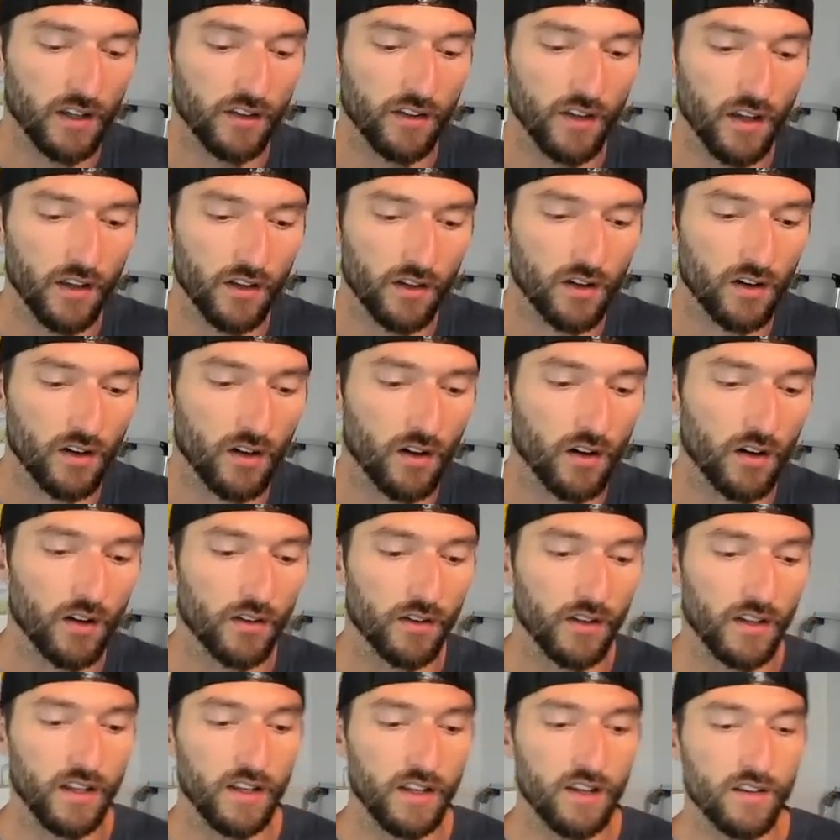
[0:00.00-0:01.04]
The other
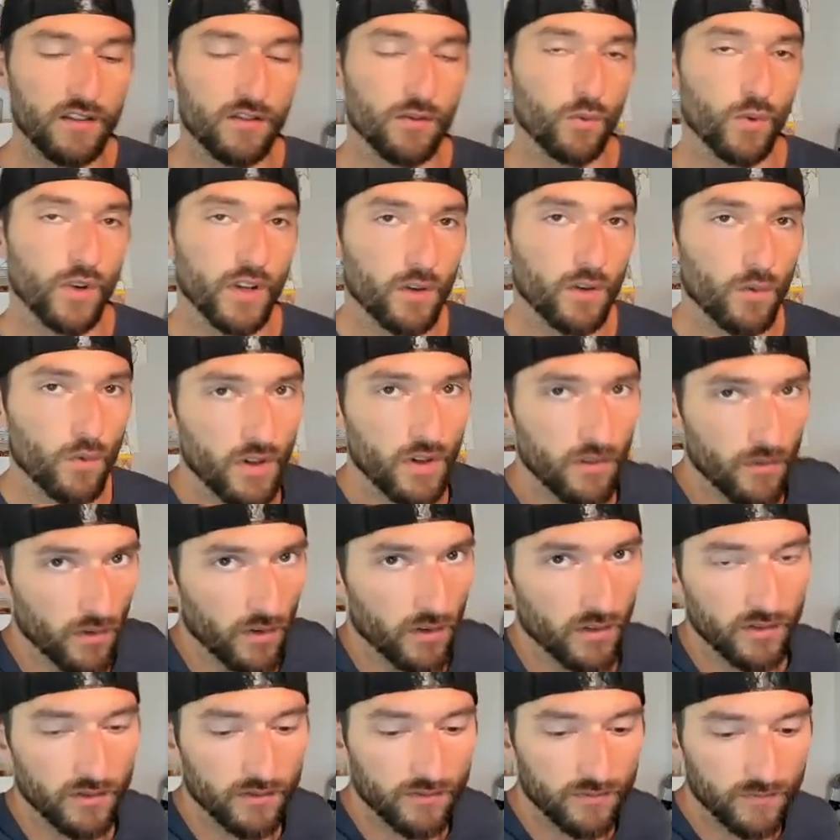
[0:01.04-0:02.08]
card is Wing
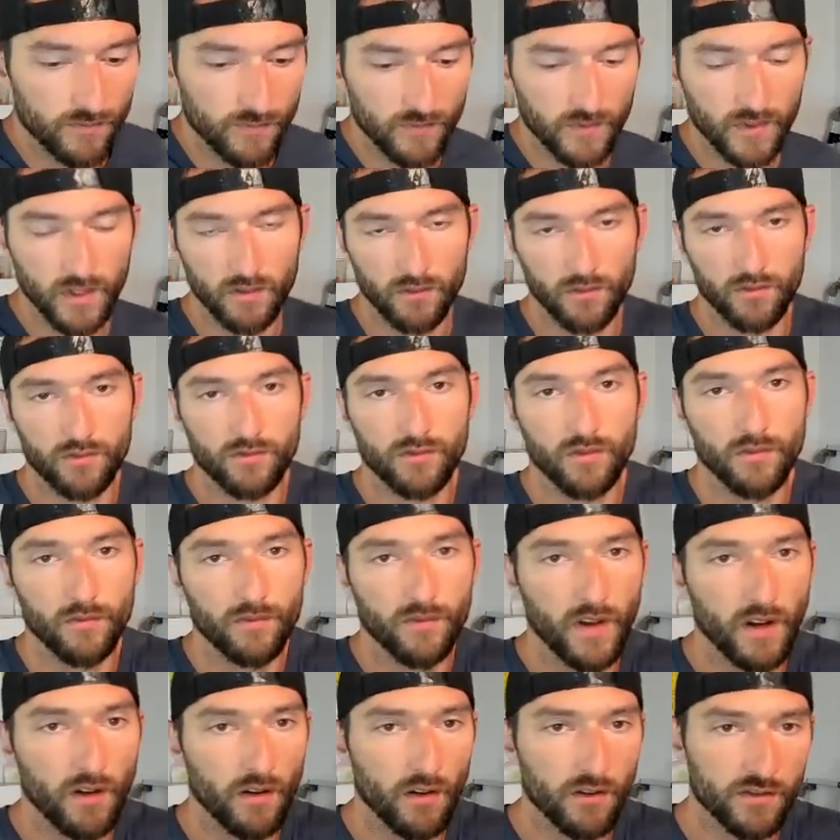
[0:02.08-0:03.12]
Weaver. It was from
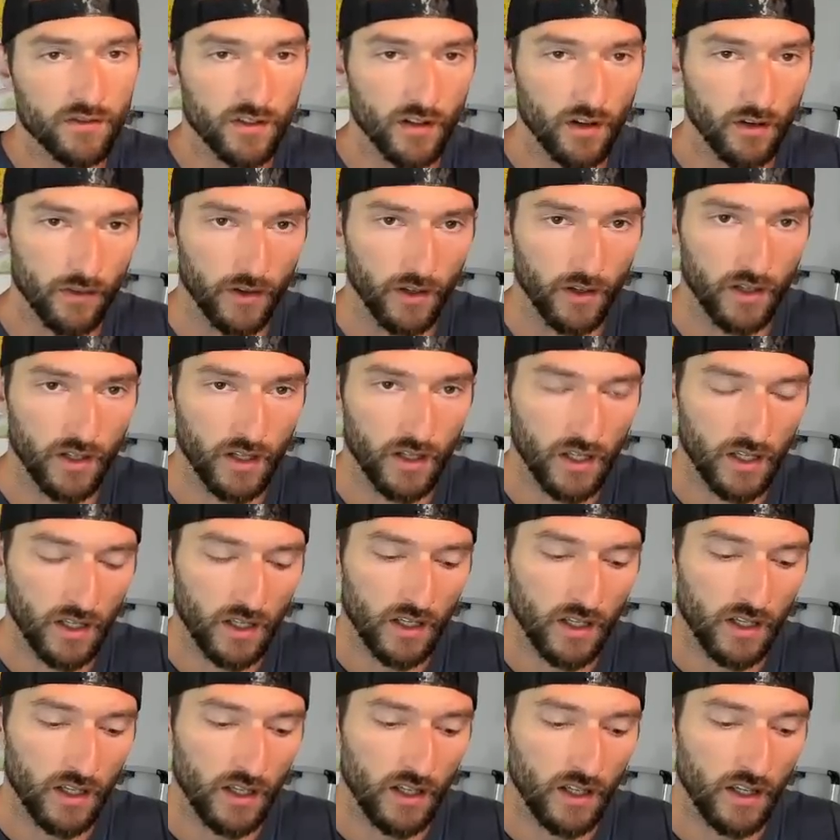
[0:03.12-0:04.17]
Pharaoh's Servant.
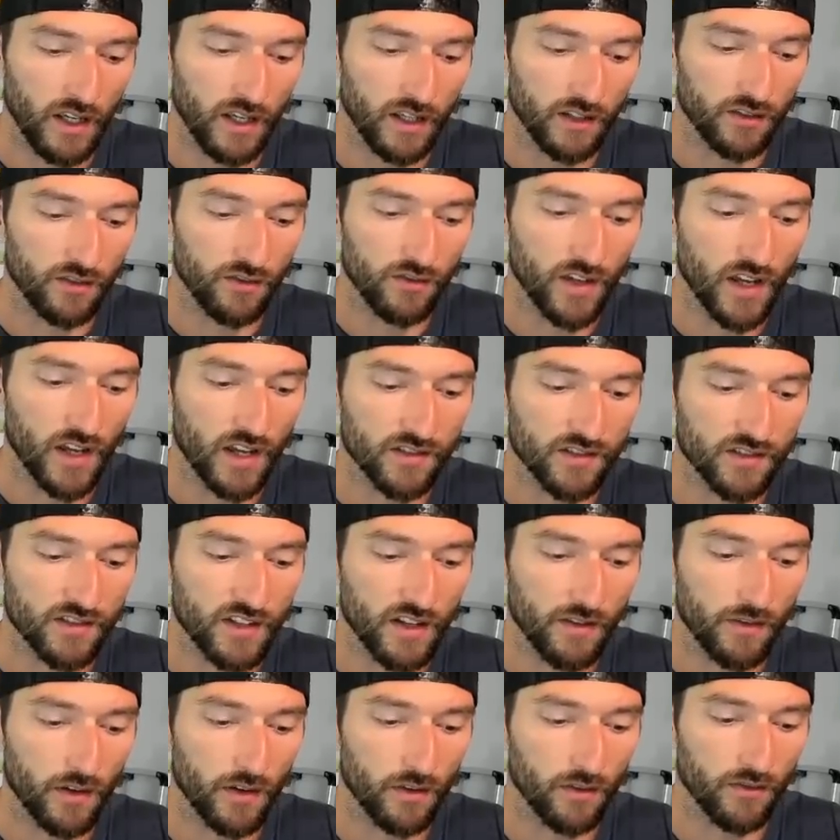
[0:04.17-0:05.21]
It had
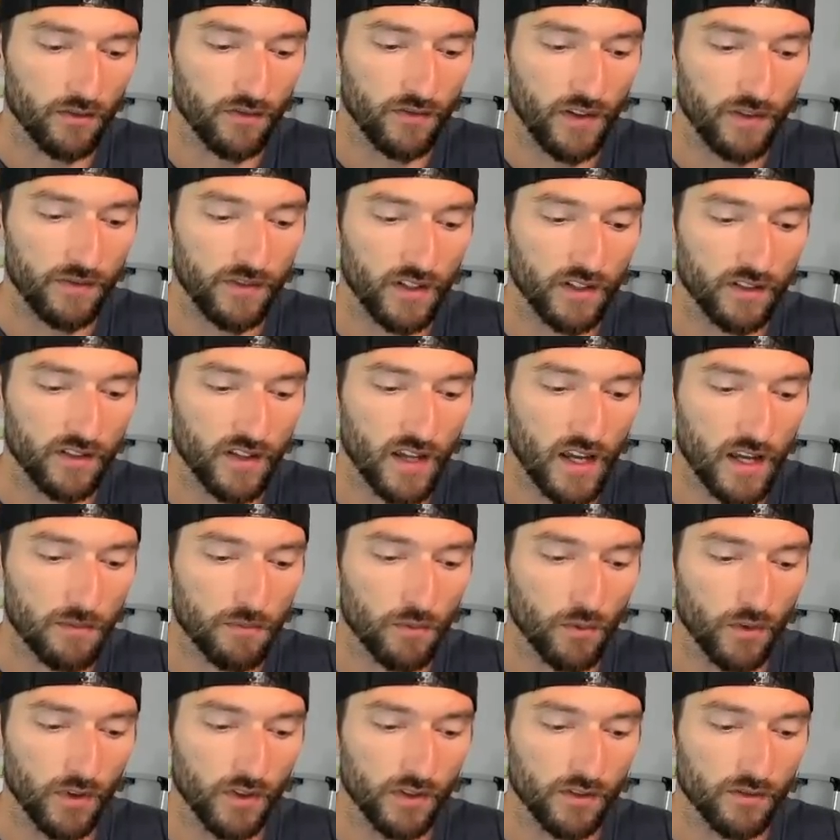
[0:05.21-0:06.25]
2,750 attack
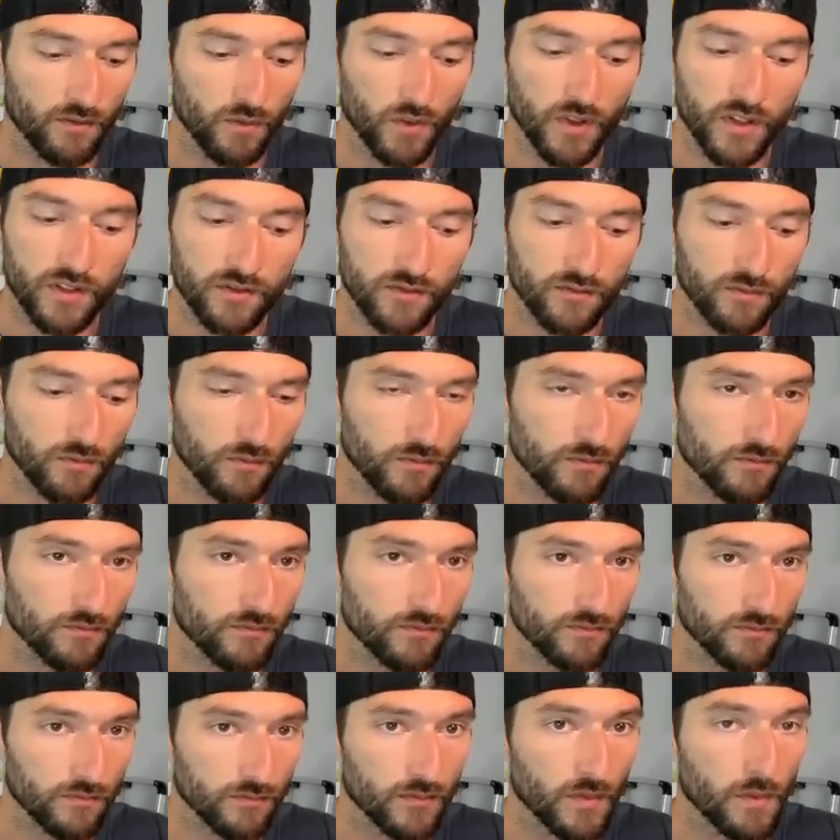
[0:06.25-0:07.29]
points, which
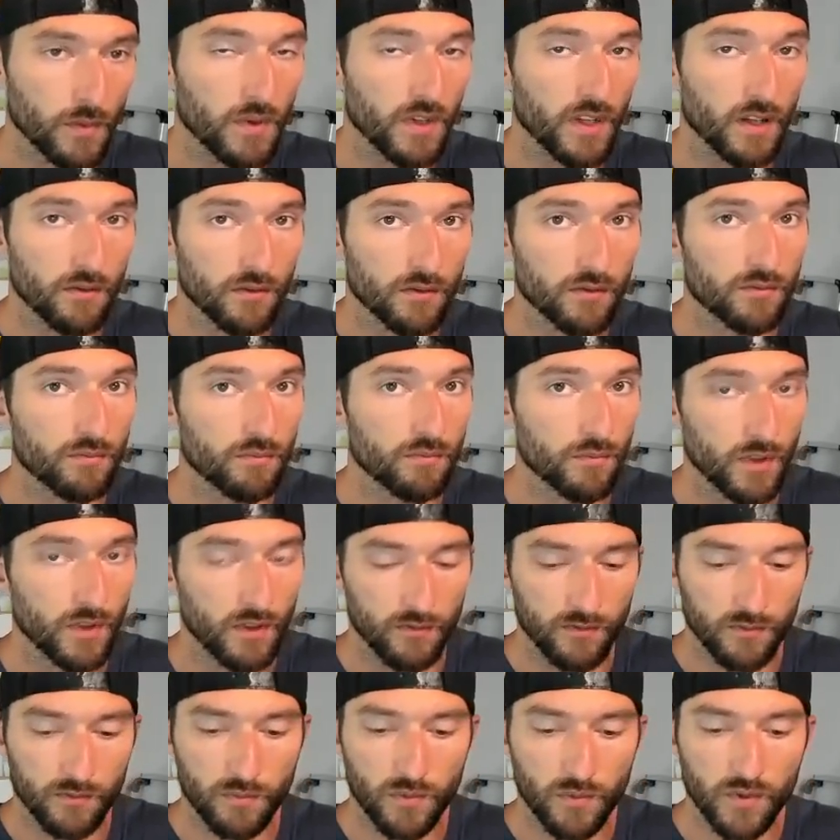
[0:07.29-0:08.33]
I mean that was
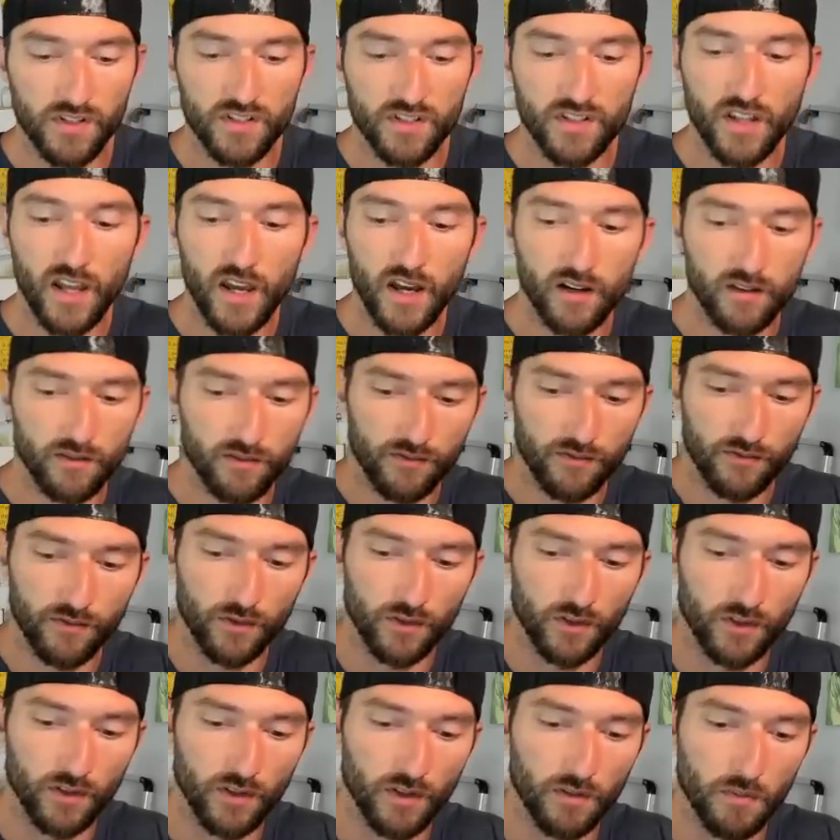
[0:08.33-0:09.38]
that was pretty stout
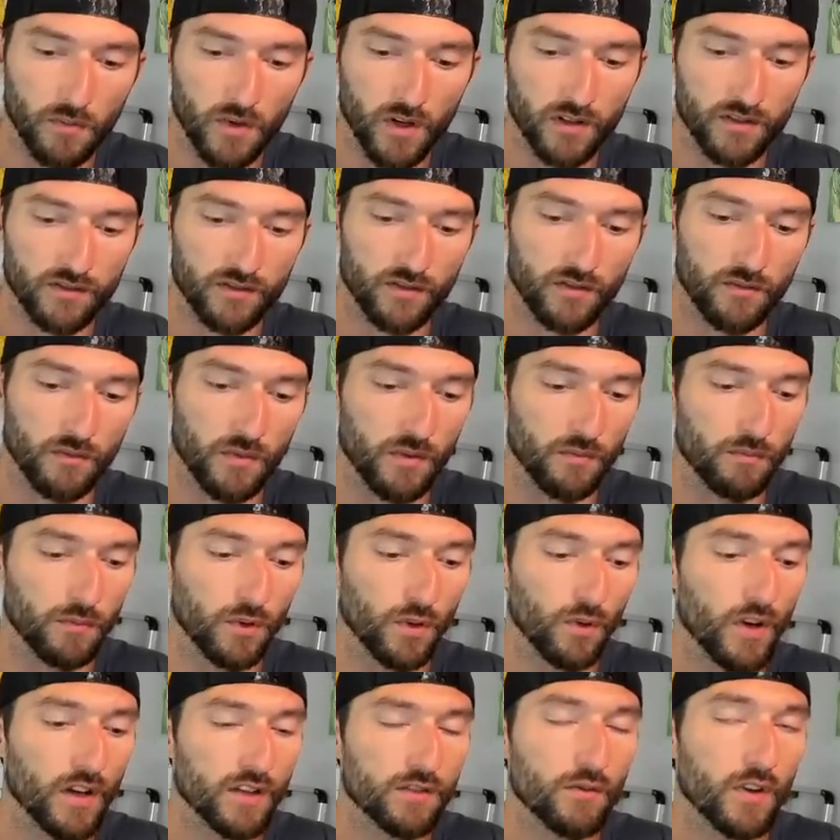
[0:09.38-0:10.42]
for a monster. I mean
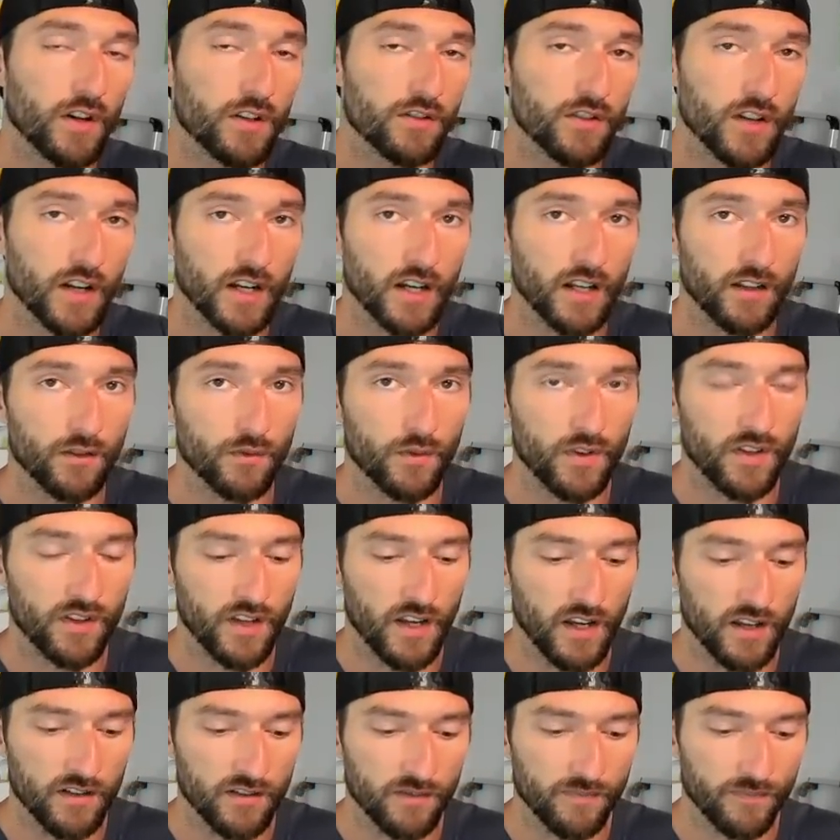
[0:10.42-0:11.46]
Blue Eyes White Dragon had
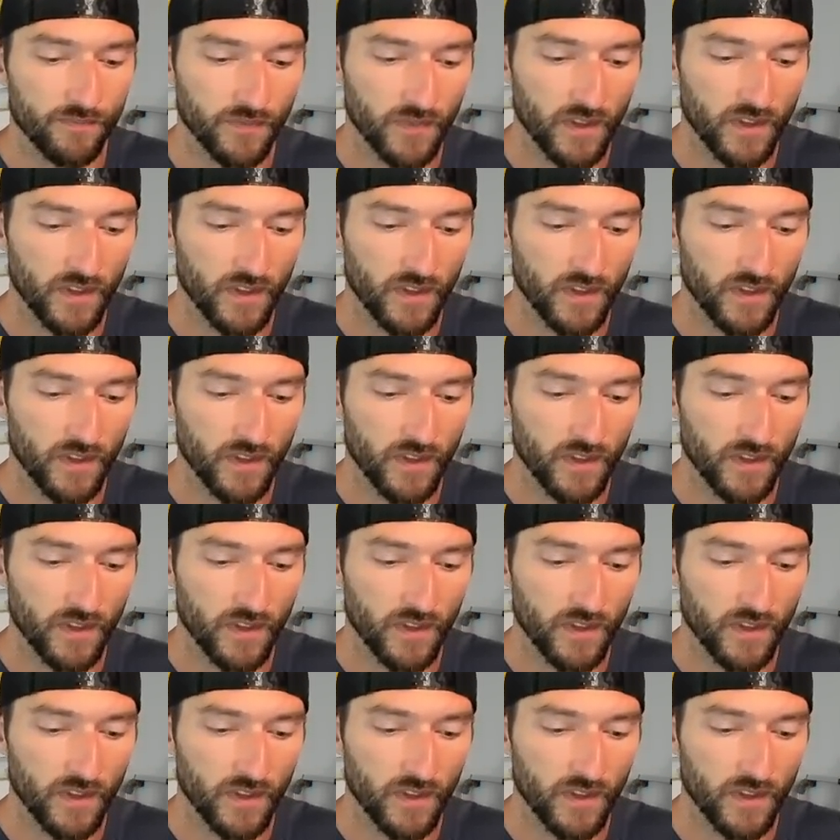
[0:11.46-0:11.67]
3,000.